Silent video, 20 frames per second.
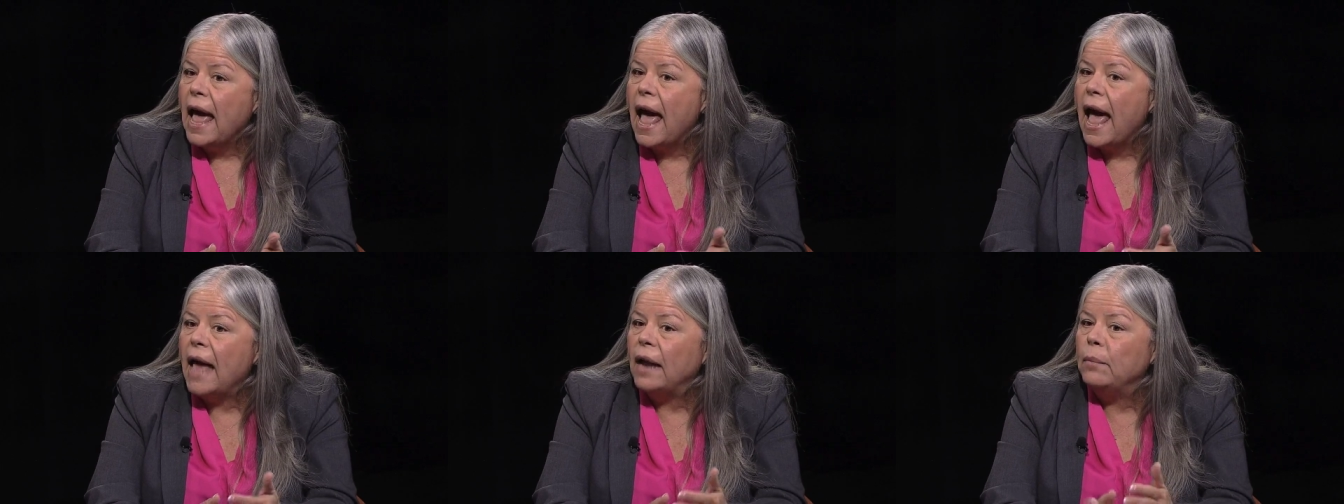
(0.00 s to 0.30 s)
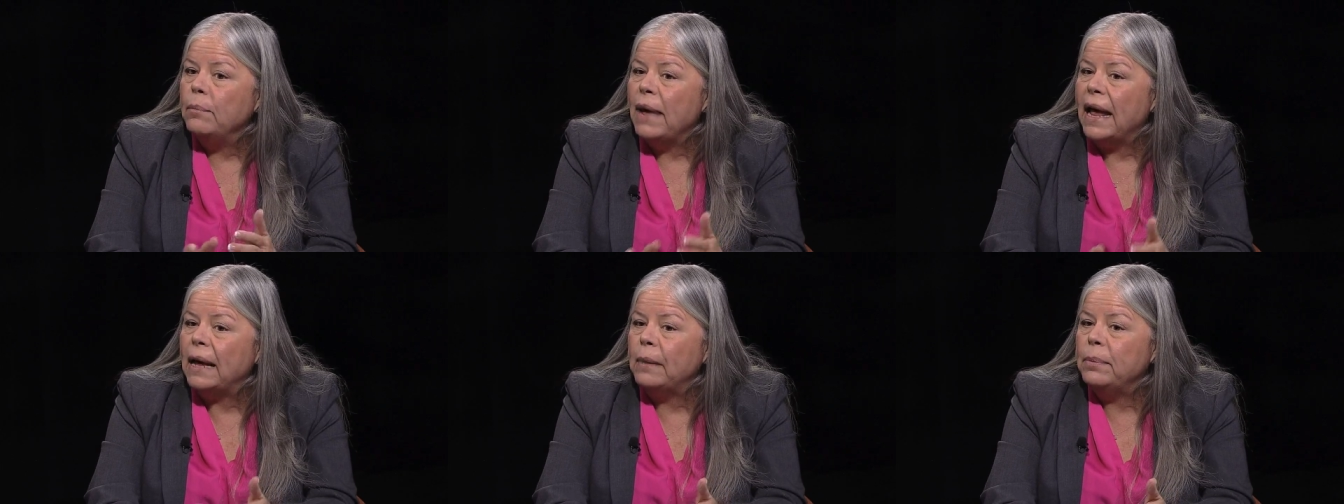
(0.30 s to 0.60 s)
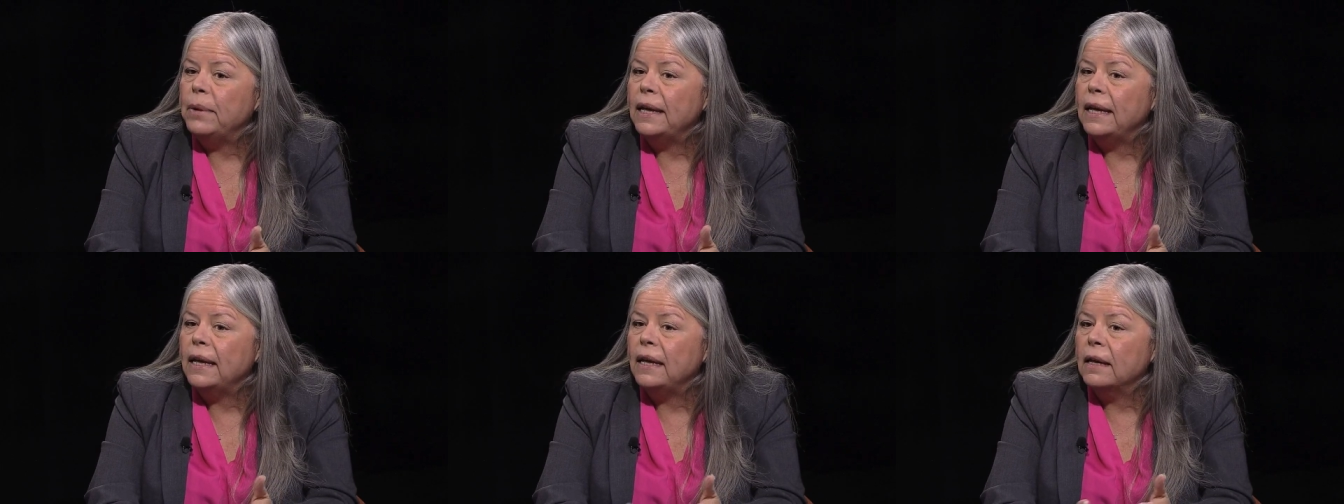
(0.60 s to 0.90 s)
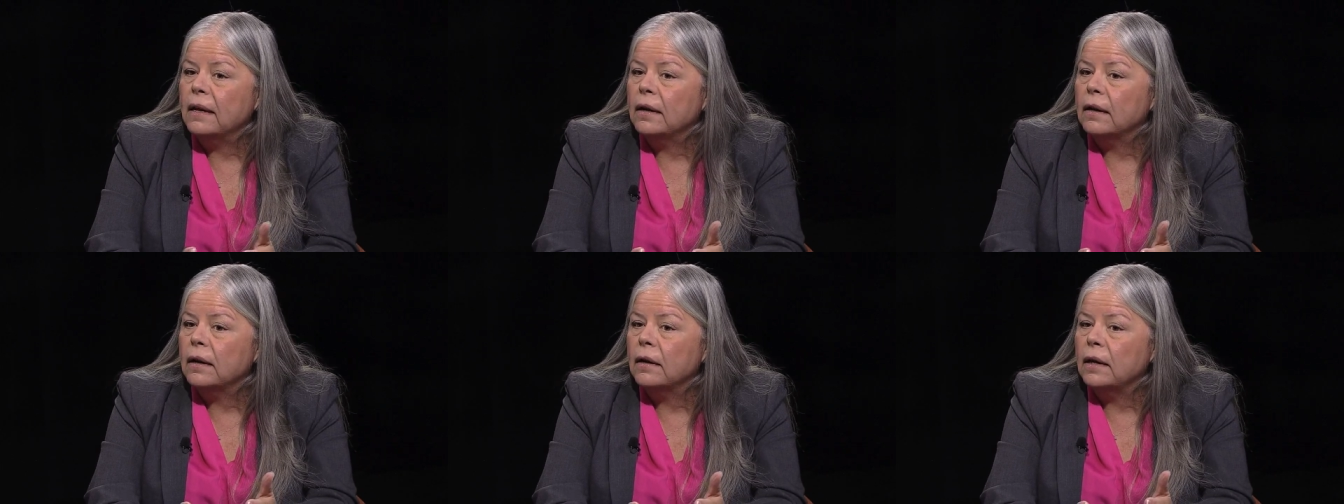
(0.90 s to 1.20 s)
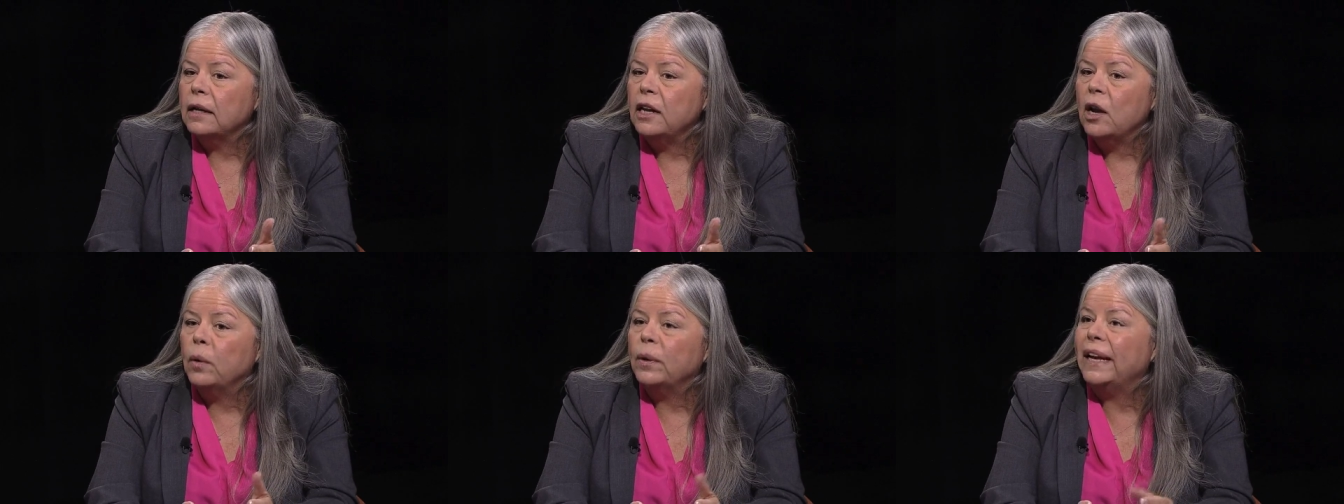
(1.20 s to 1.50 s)
And maybe,
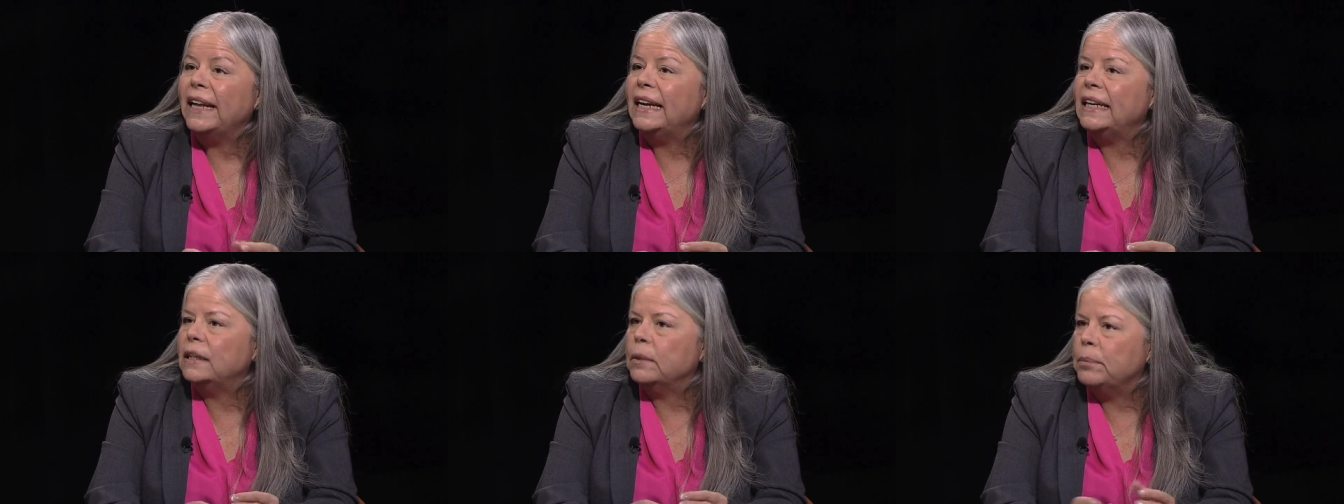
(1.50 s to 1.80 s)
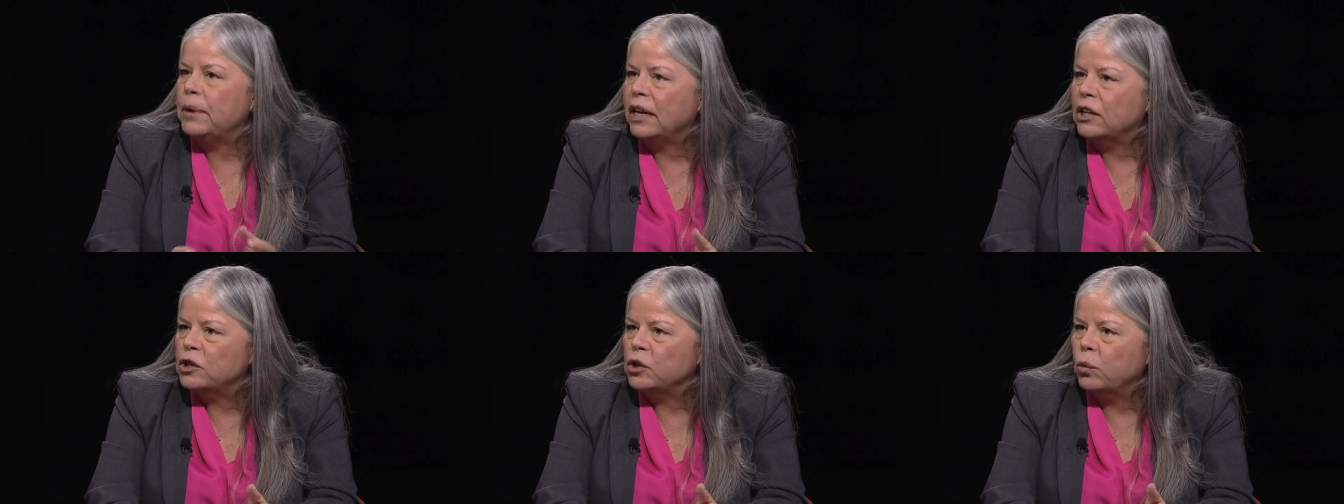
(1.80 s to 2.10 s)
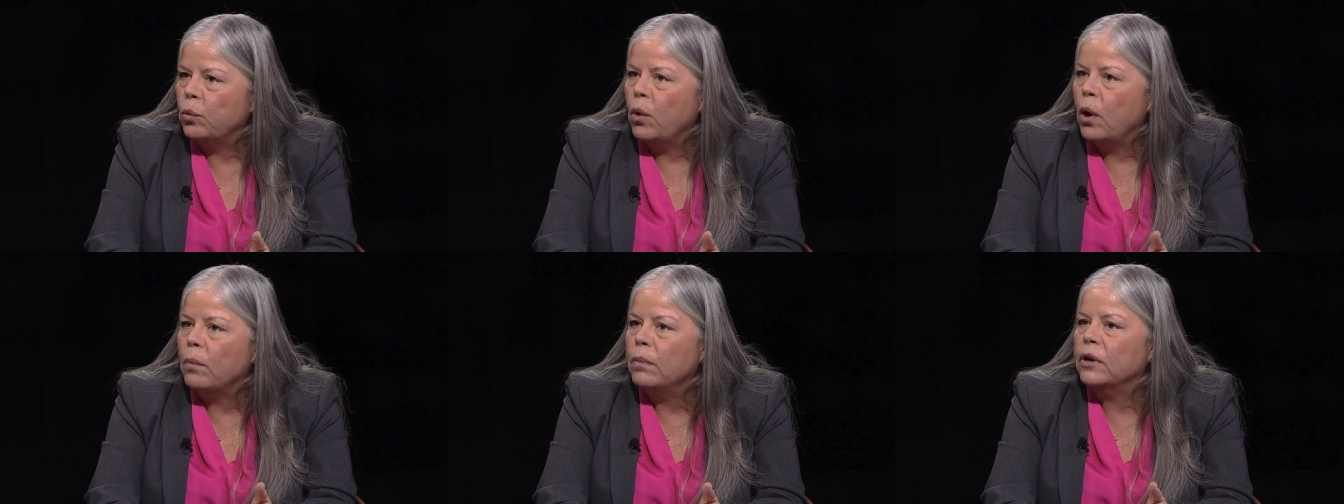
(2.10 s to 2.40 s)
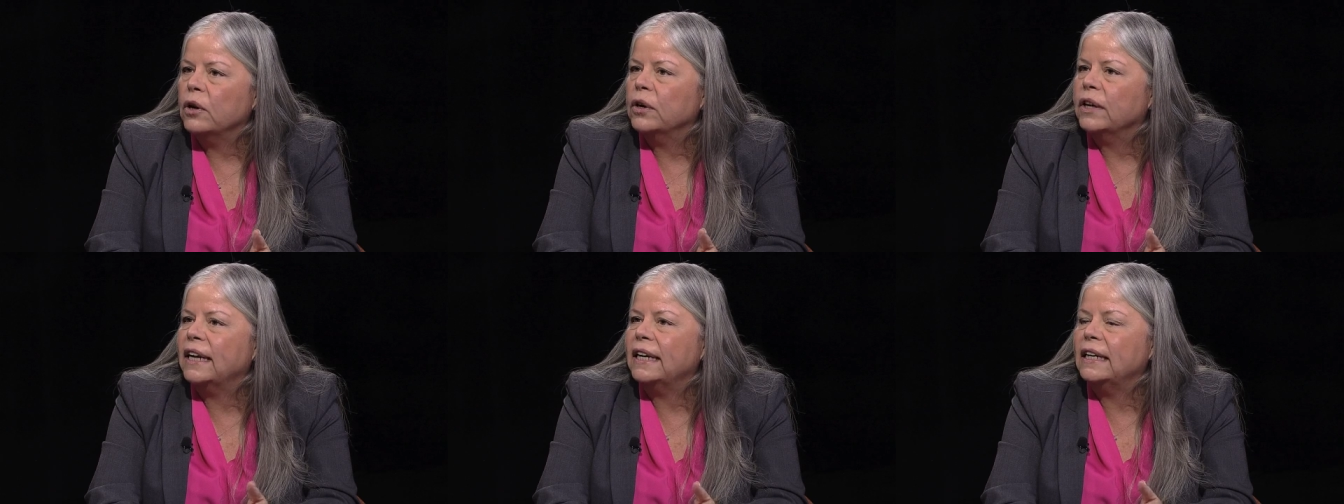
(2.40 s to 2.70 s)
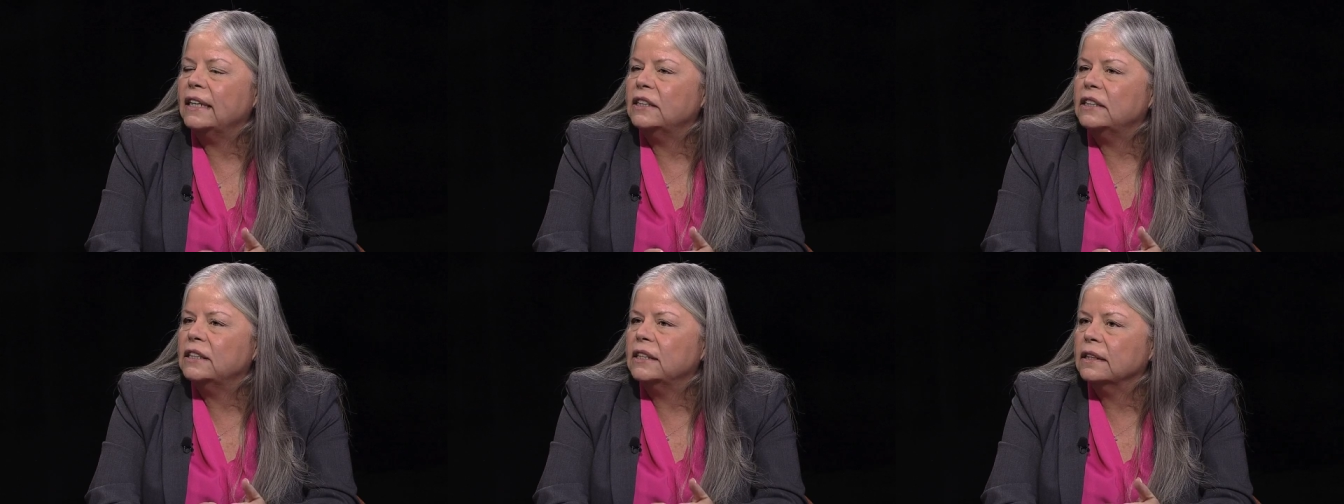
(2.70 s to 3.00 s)
you know, getting to pinch a woman or
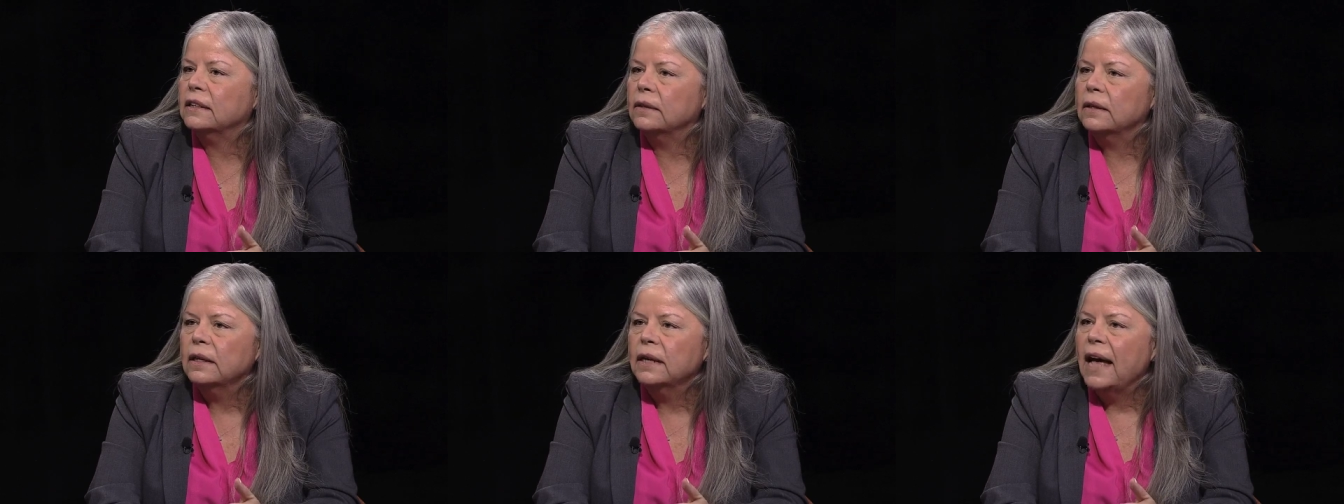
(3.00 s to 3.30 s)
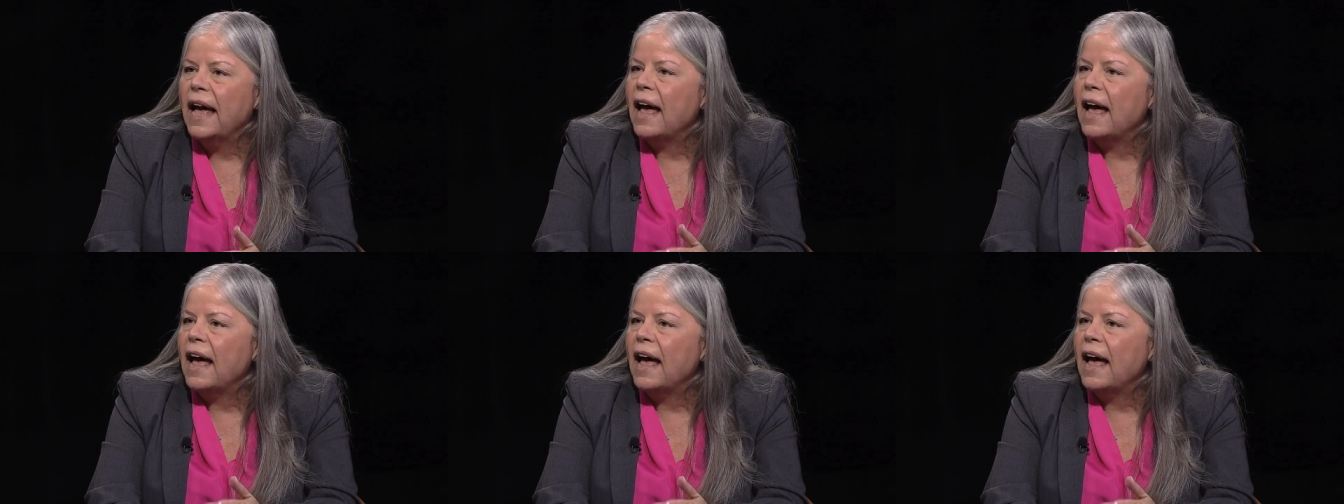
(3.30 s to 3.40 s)
getting to